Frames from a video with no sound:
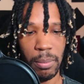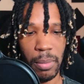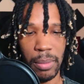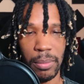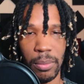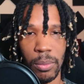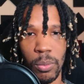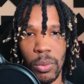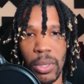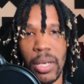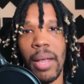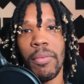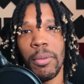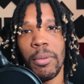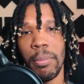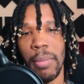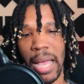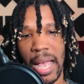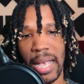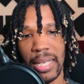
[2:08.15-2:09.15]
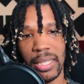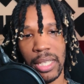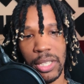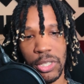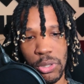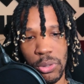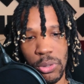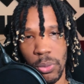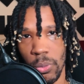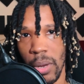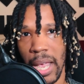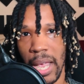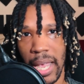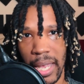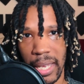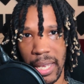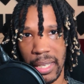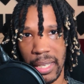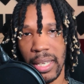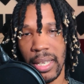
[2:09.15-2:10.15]
whatever bags that you
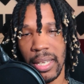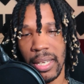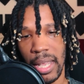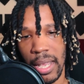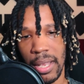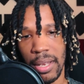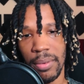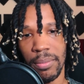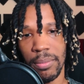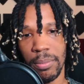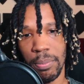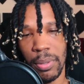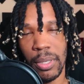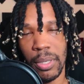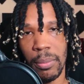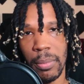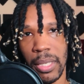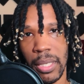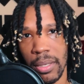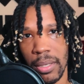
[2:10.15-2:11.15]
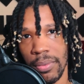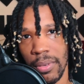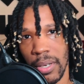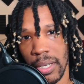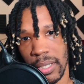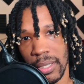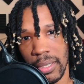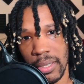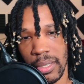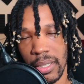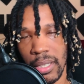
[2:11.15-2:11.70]
weigh and they put them in the fucking